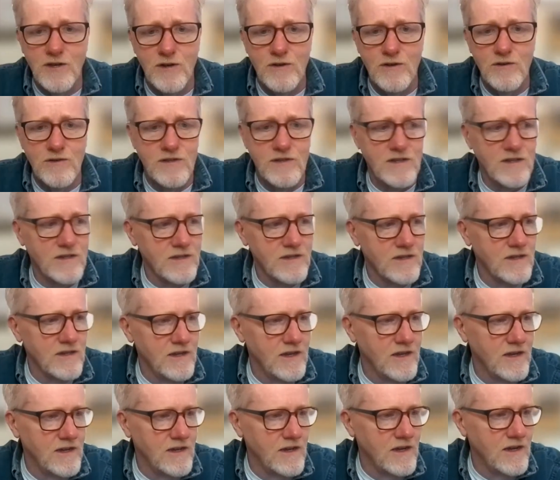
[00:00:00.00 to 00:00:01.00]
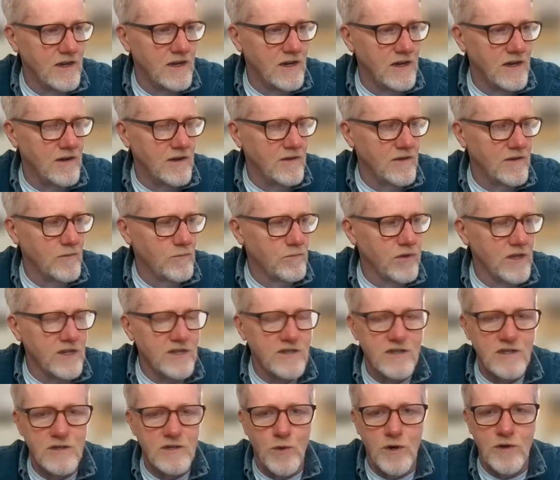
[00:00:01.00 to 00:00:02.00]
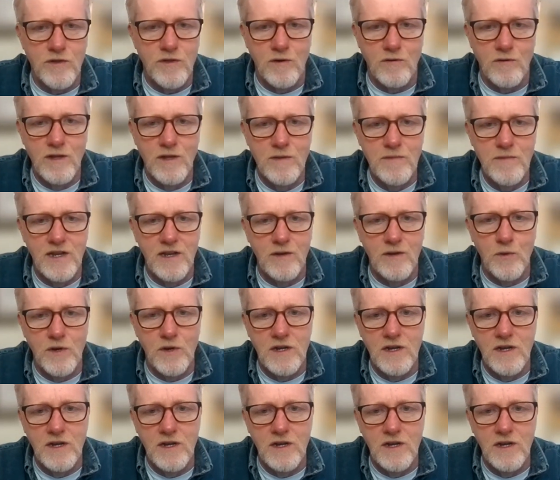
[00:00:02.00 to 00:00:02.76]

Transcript: those uh, places where they're limited,